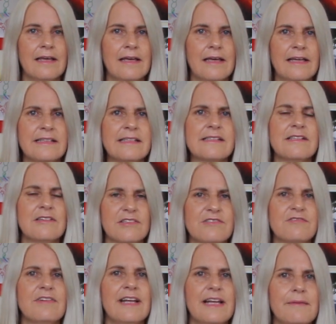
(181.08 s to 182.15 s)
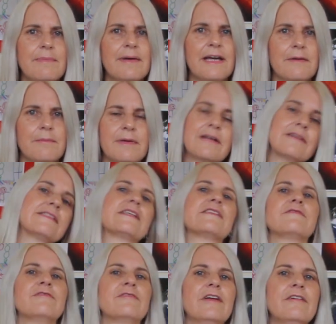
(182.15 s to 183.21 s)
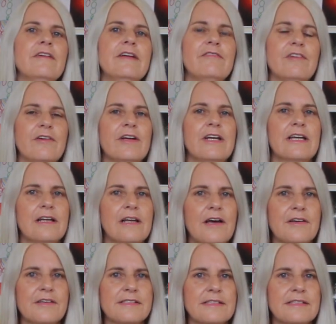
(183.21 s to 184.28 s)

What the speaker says: It just looks really big because it's very, very close.